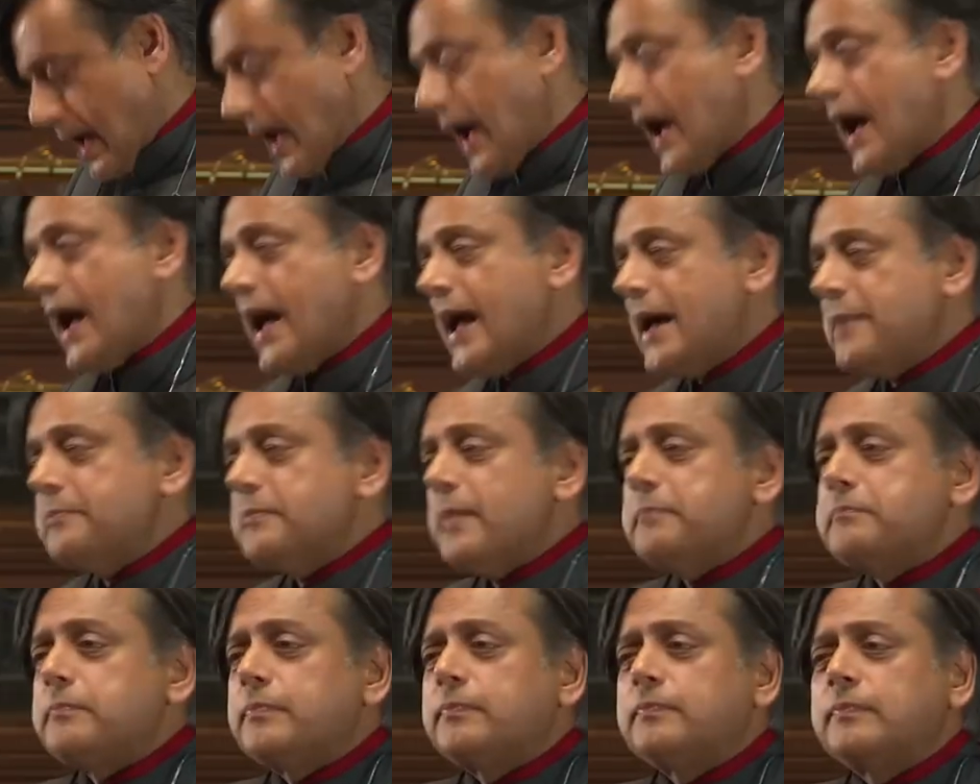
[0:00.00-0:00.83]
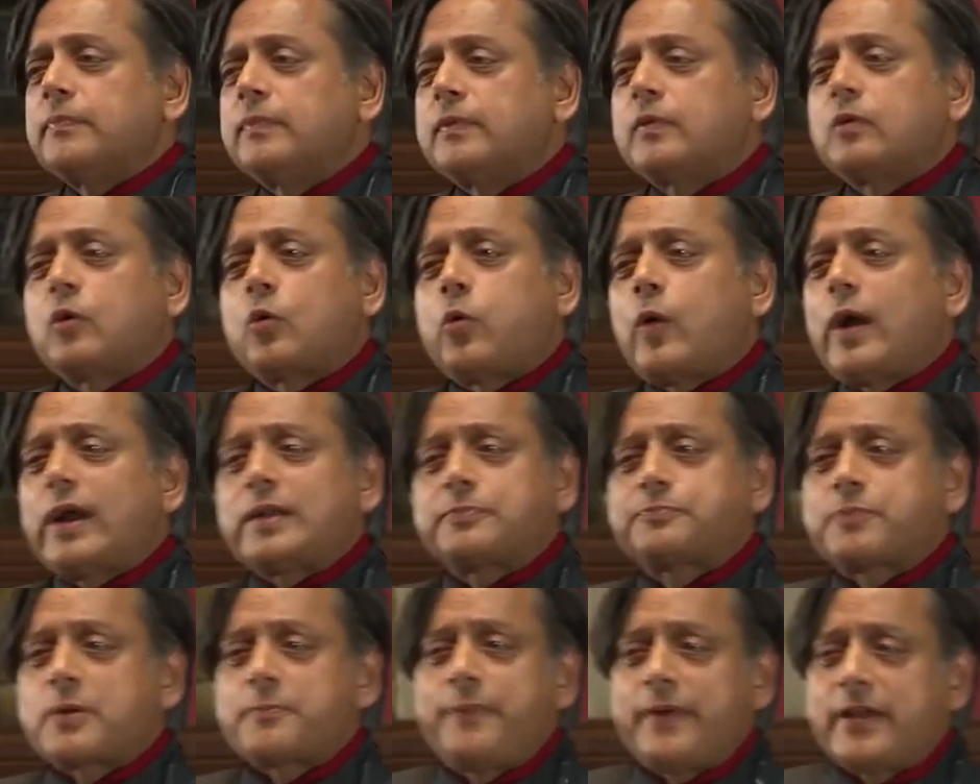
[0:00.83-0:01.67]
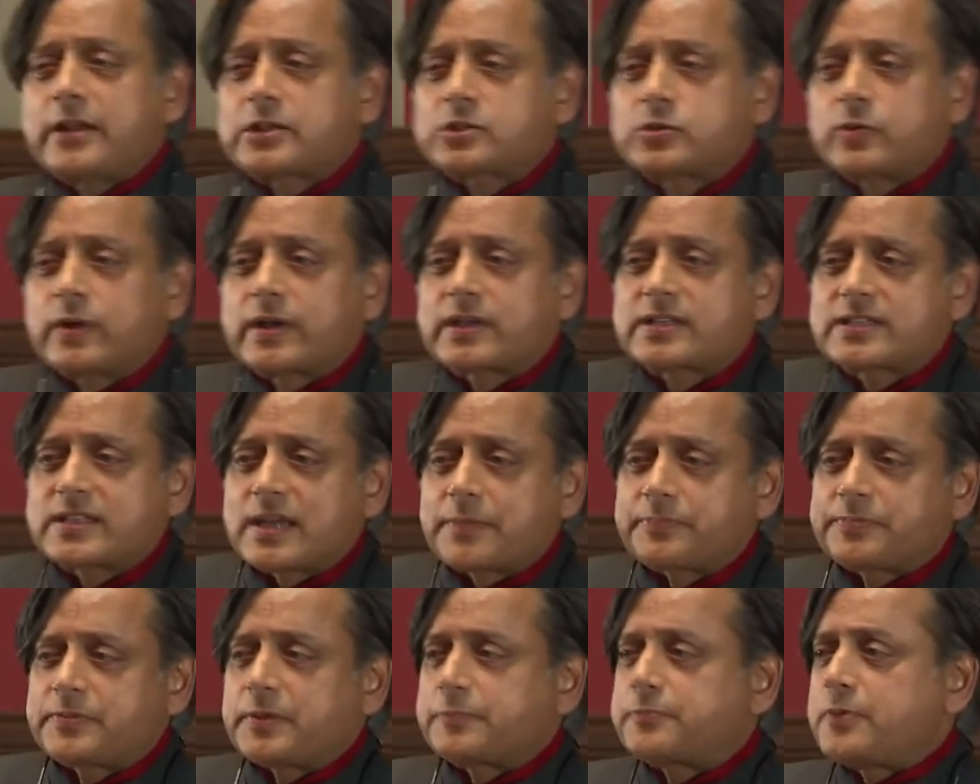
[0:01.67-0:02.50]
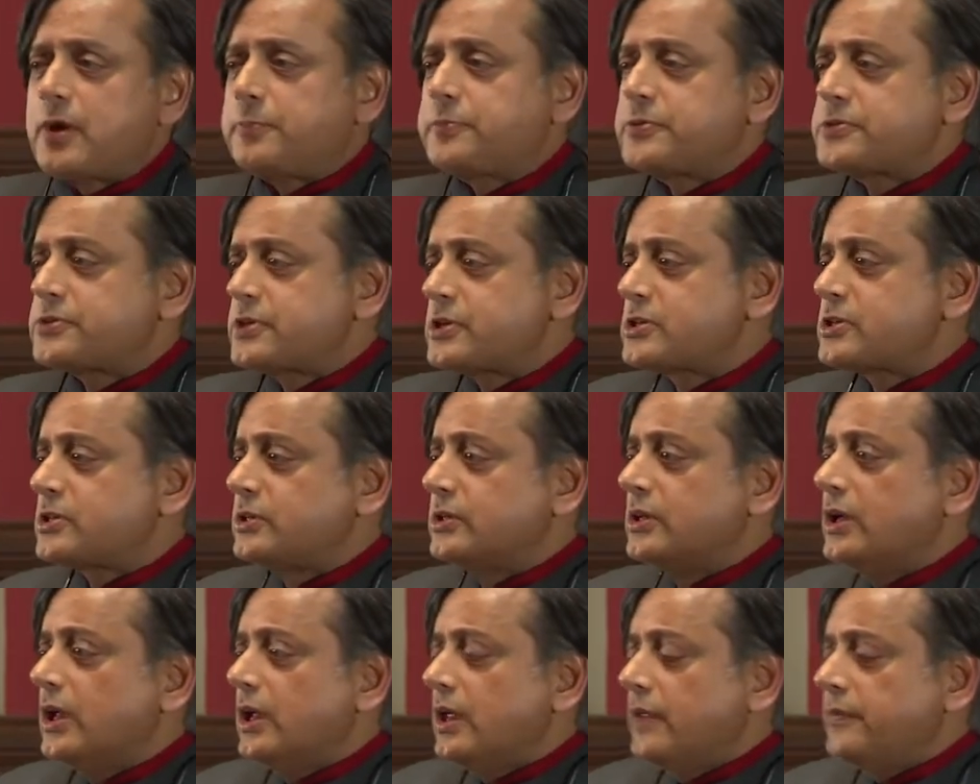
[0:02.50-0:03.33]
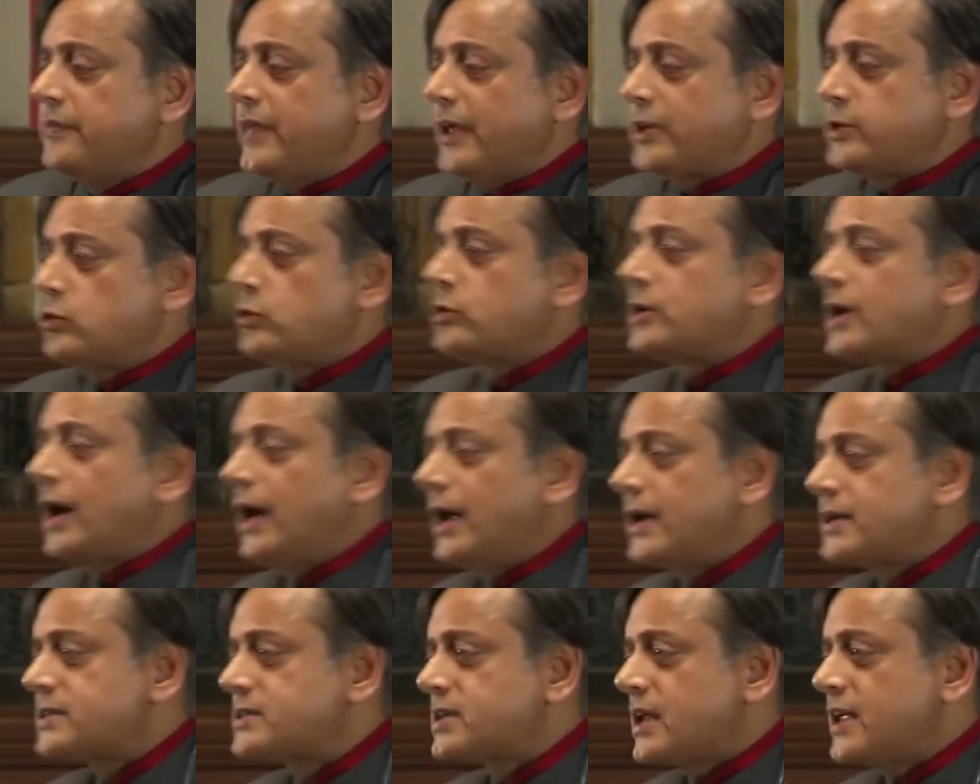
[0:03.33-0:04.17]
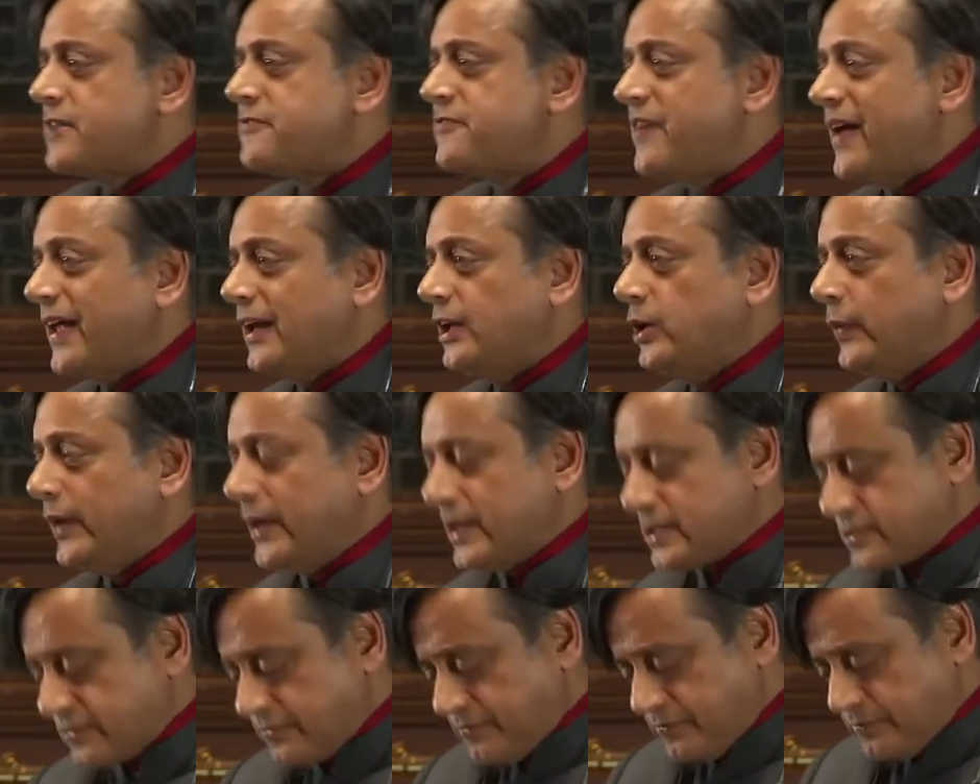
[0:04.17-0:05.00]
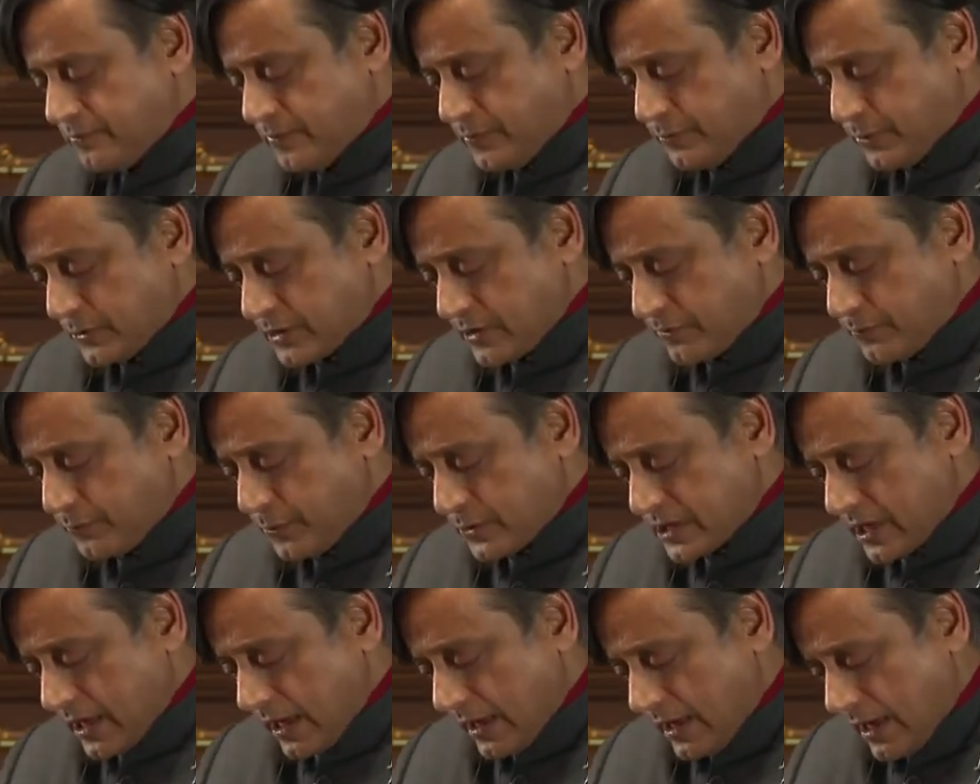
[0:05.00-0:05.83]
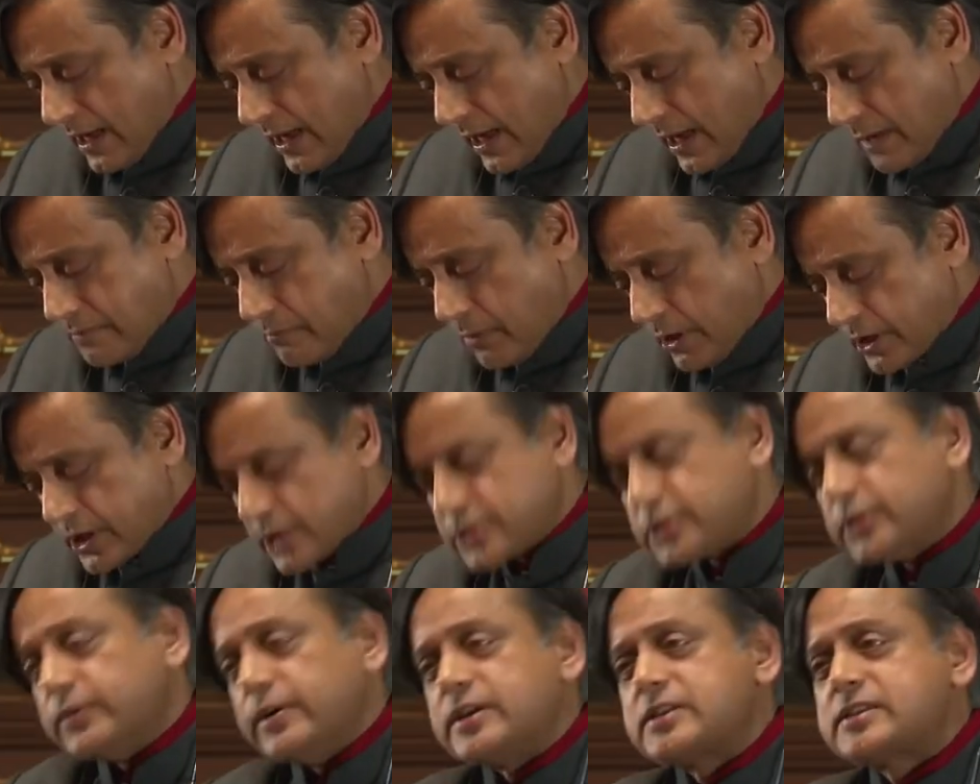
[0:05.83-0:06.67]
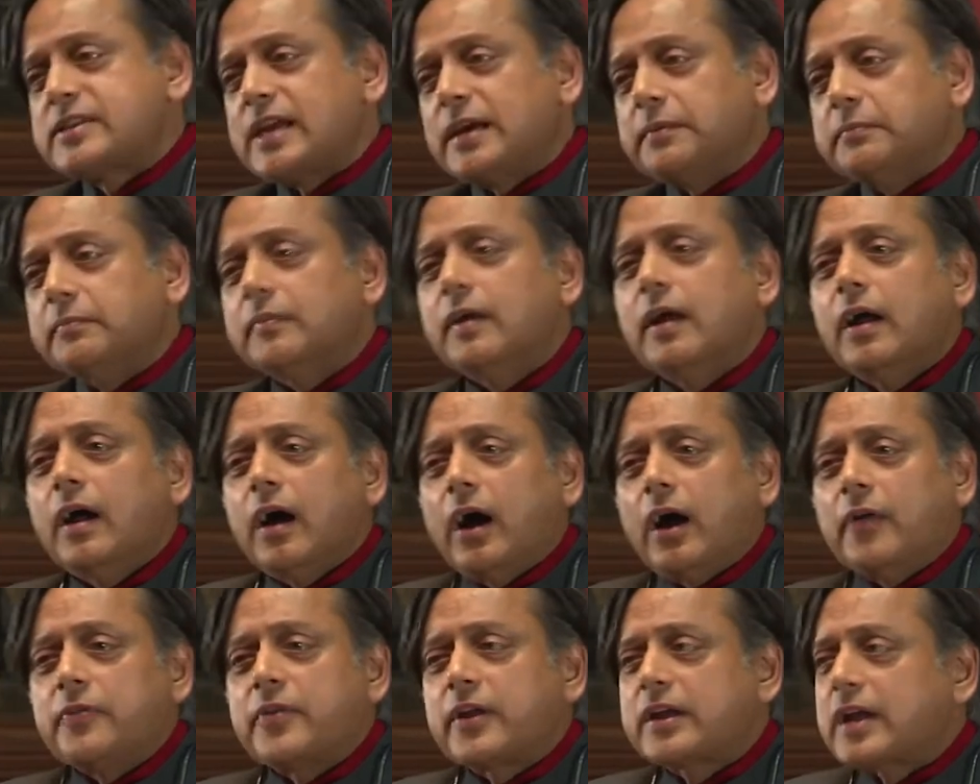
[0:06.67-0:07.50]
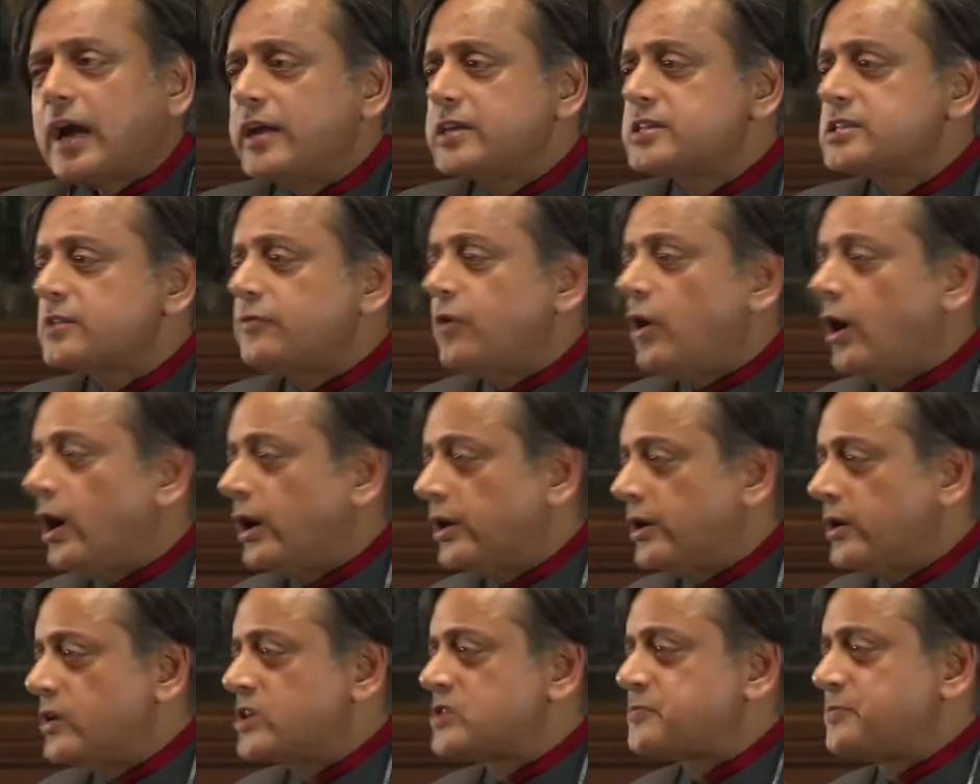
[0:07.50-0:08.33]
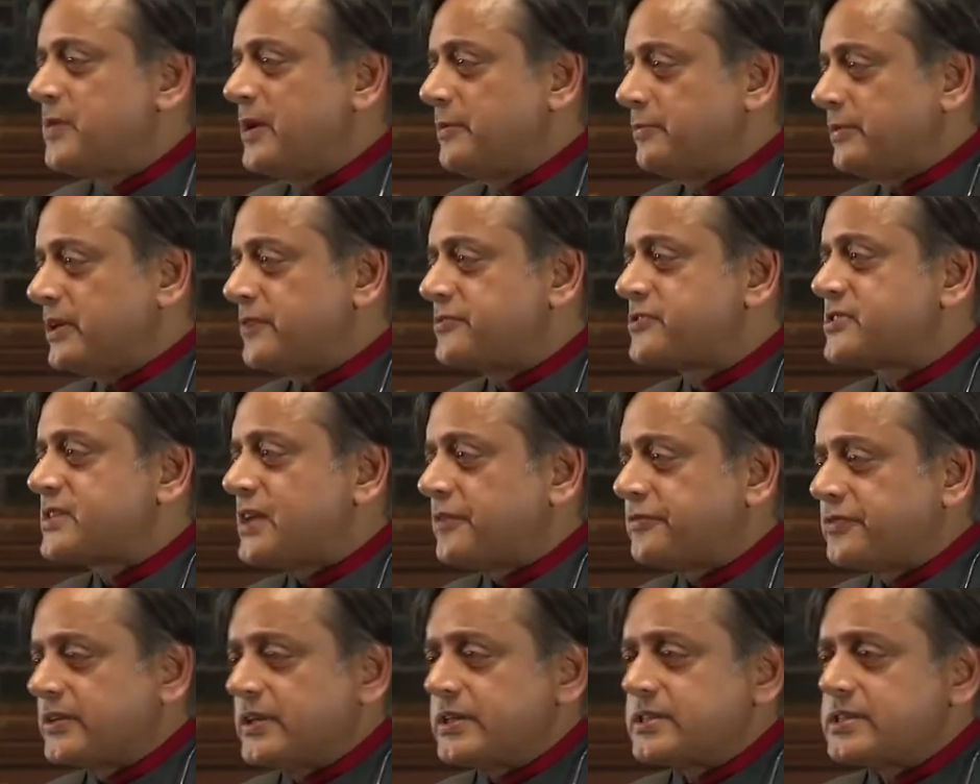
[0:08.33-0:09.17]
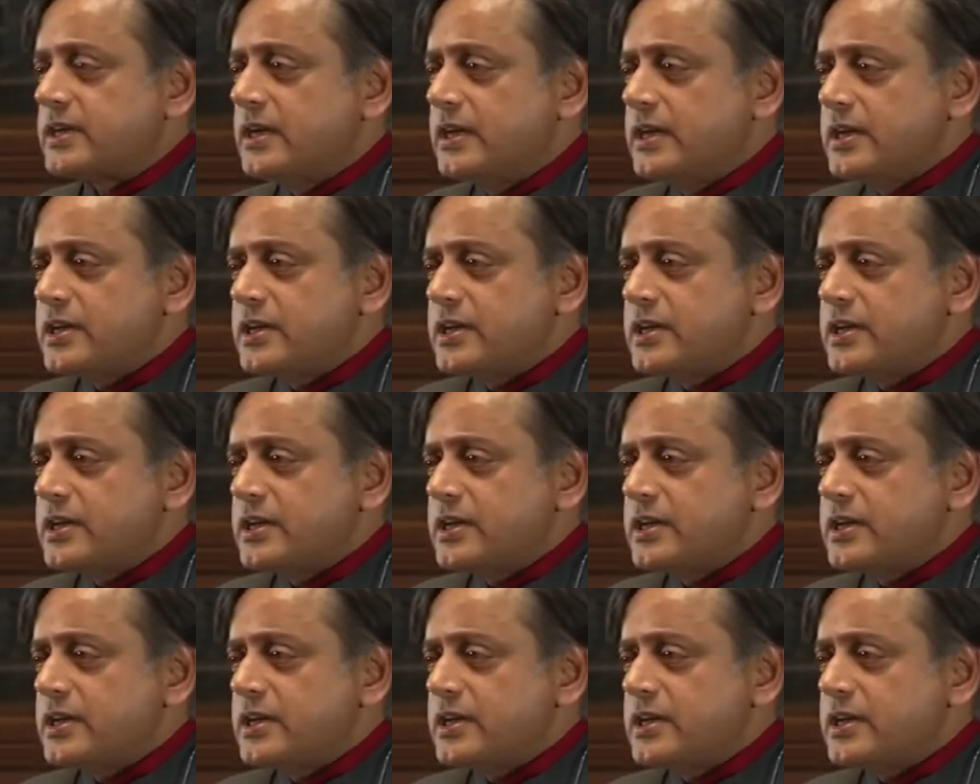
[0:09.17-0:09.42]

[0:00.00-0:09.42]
am quite prepared to accept the proposition that you can't put a monetary sum on the kinds of horrors people have suffered.